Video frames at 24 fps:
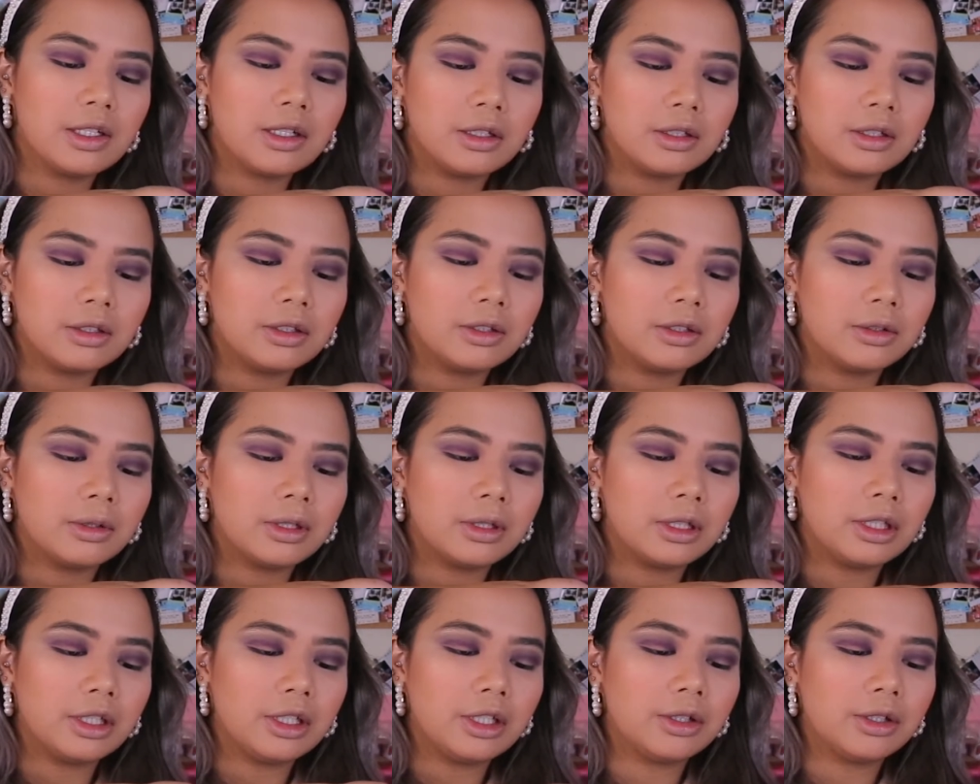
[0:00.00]
called
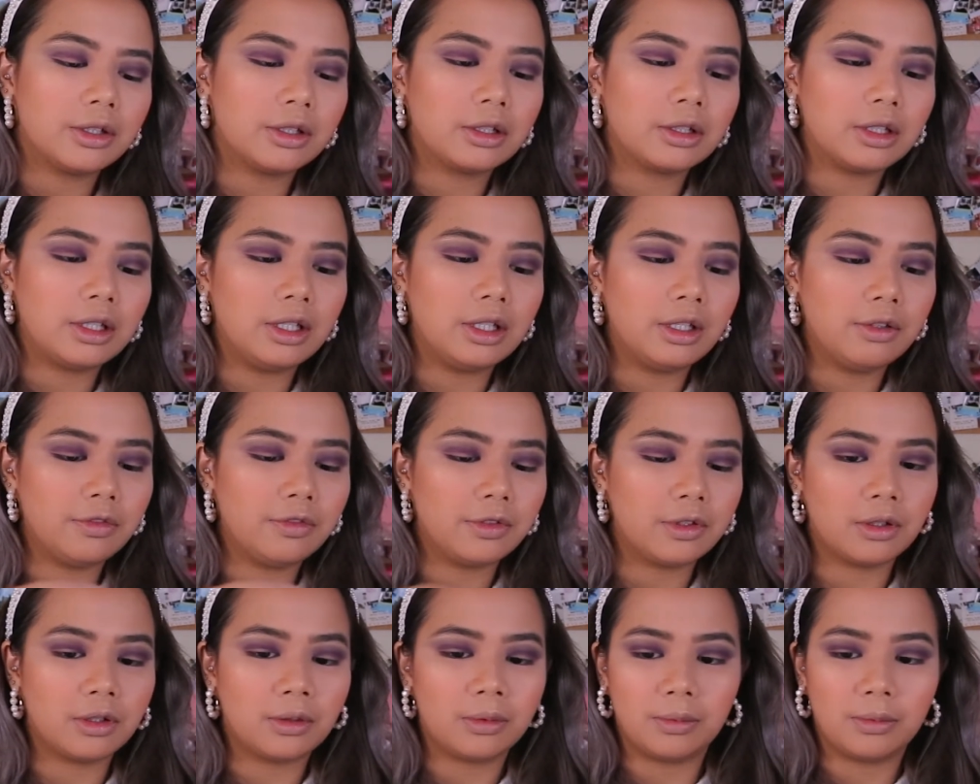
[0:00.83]
Totally Girly
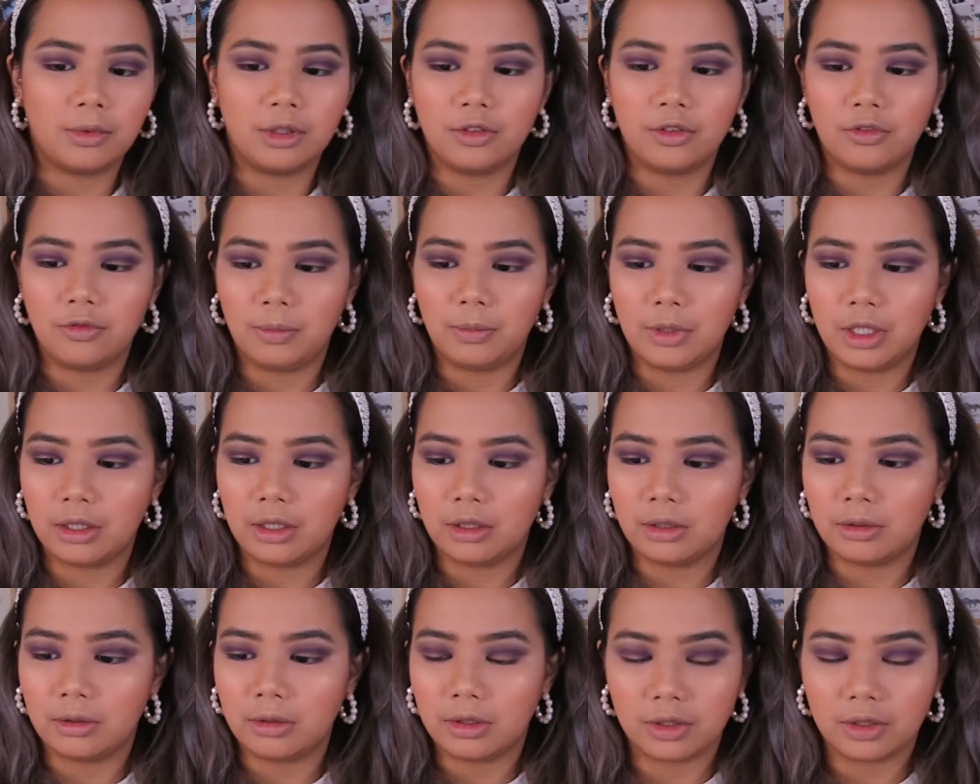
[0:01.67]
from Give Me
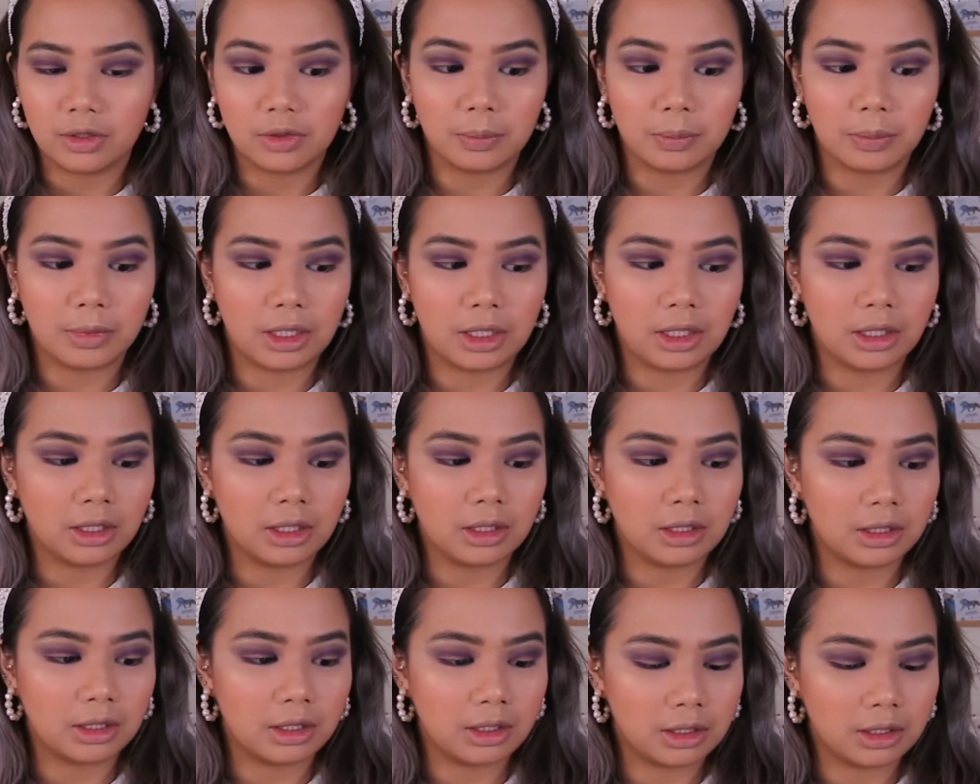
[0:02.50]
Glow
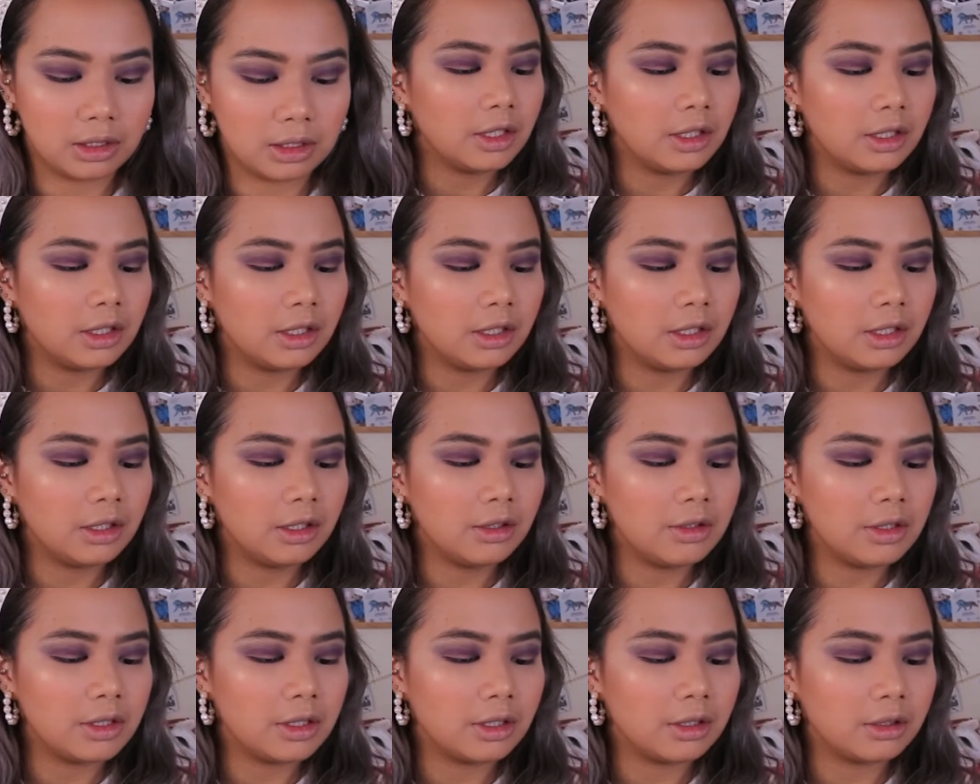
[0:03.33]
Cosmetics. I think that
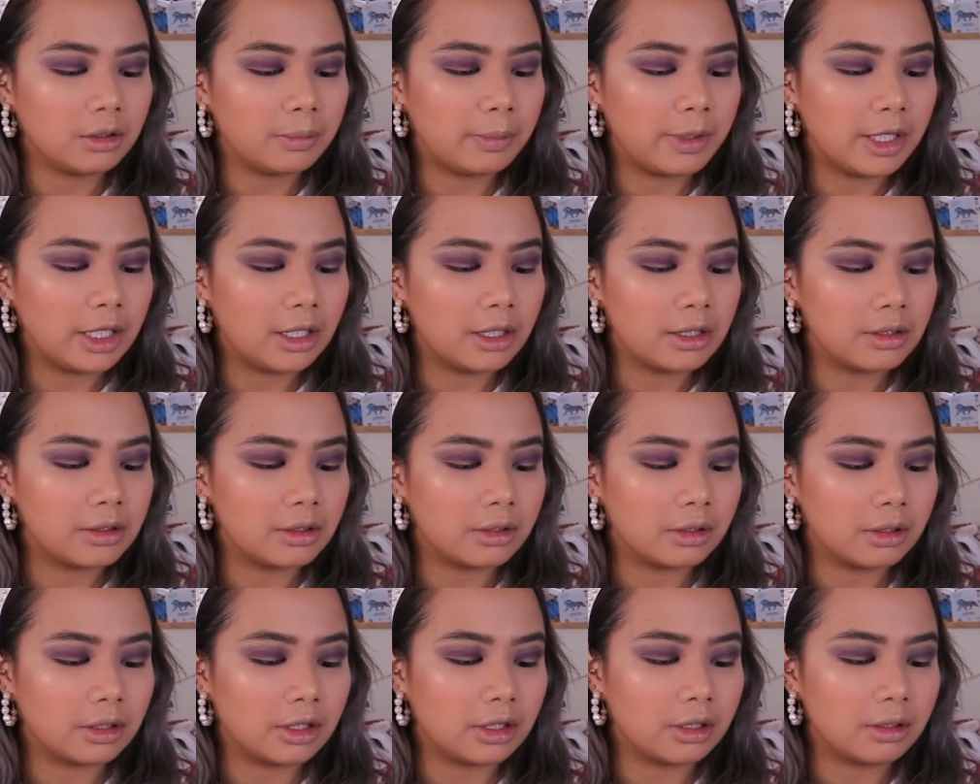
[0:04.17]
their single pans
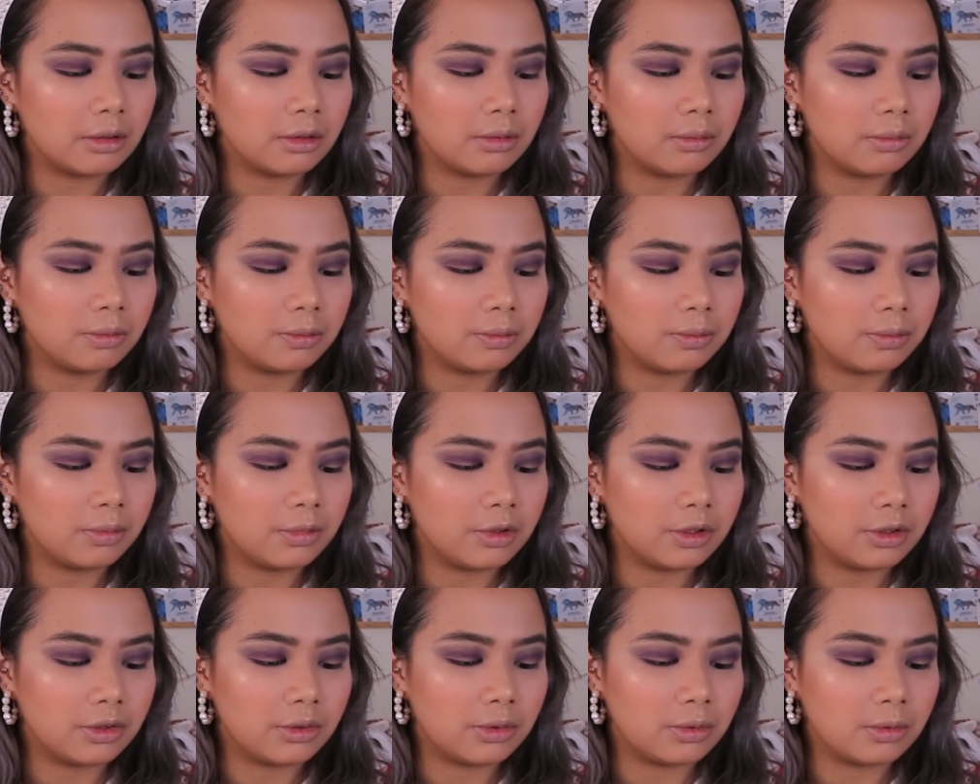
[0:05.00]
are like
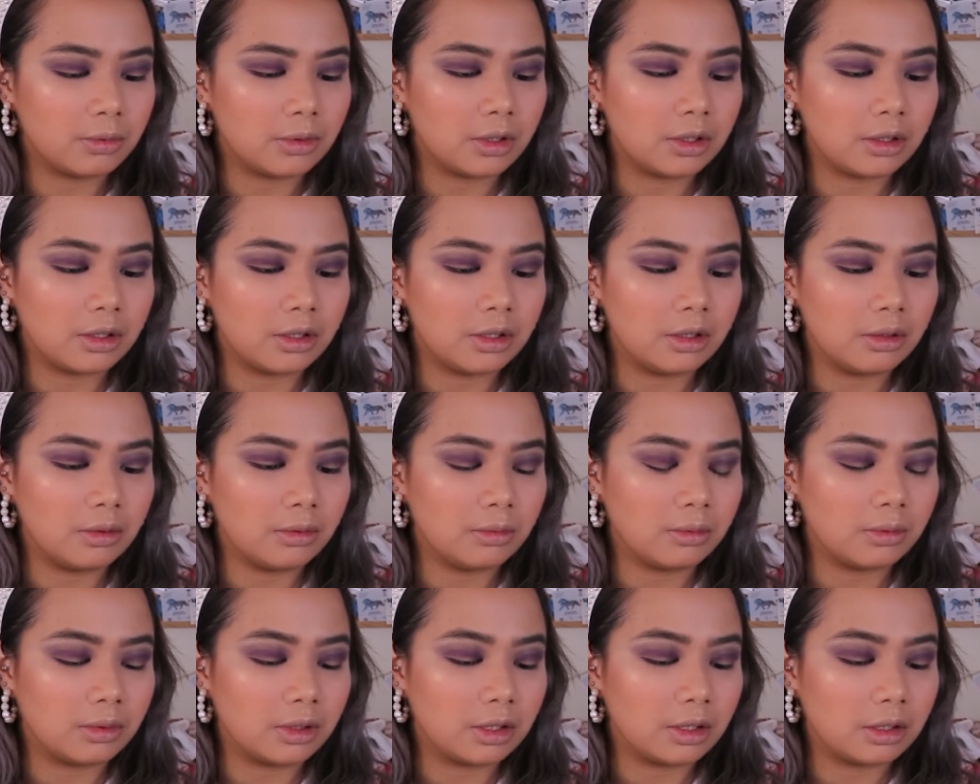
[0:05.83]
just really,
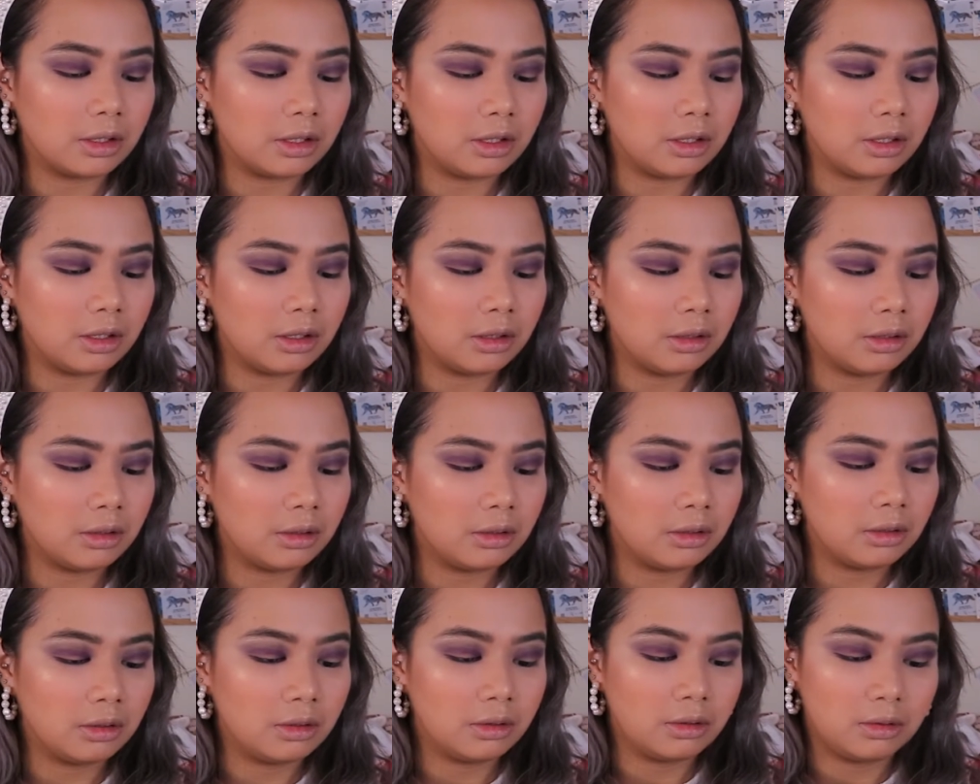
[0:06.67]
really
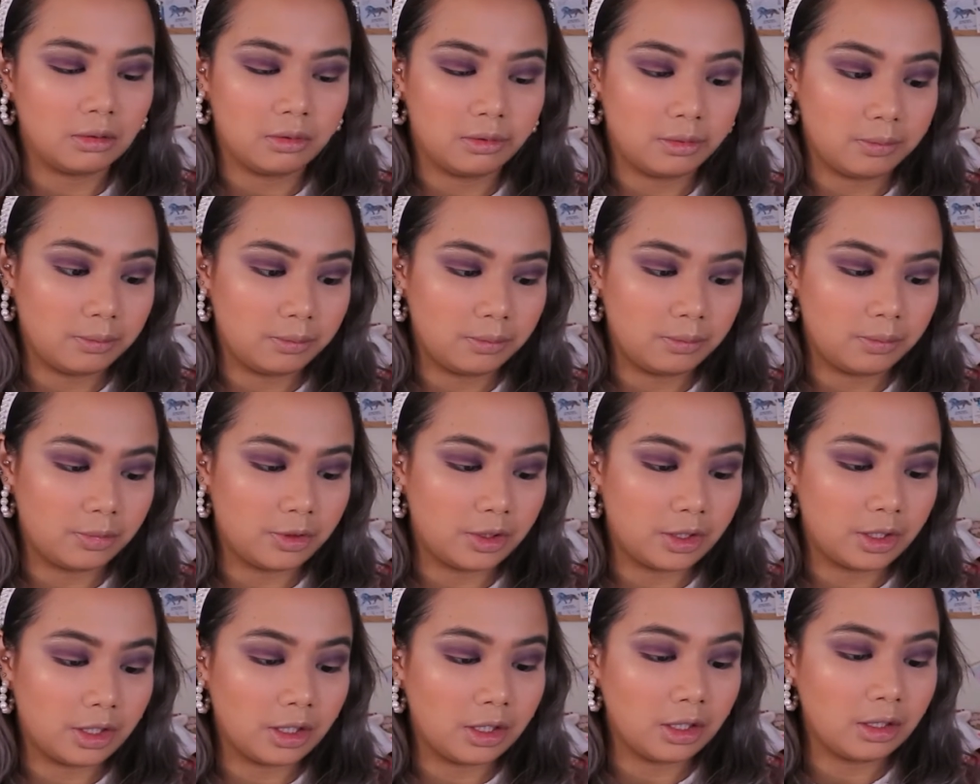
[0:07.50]

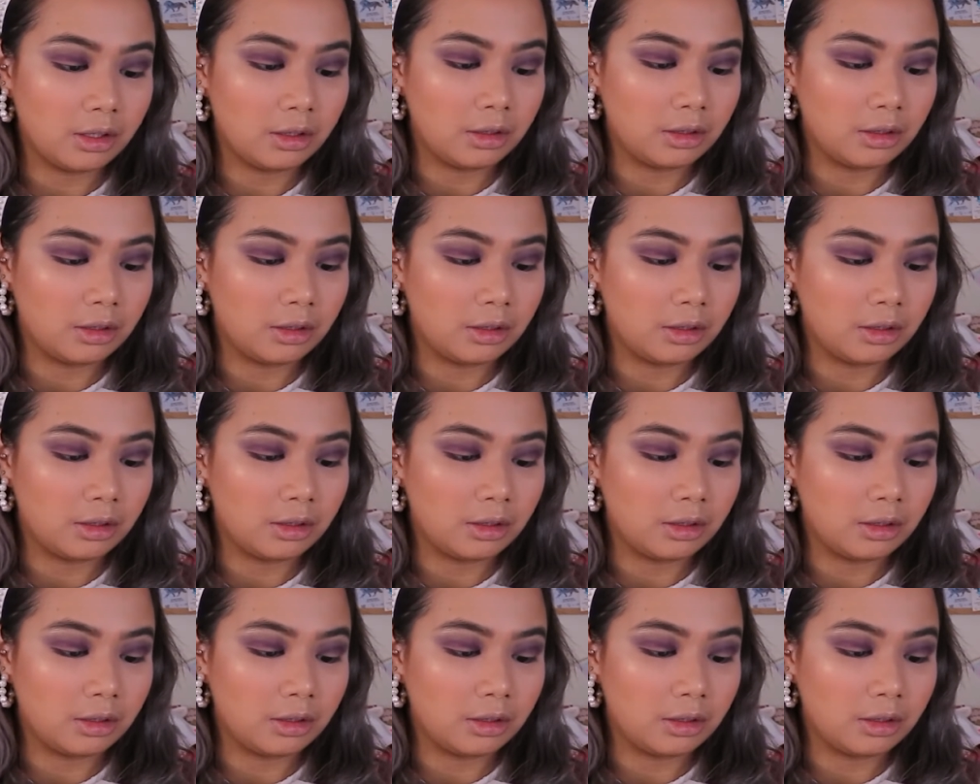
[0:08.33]
pretty.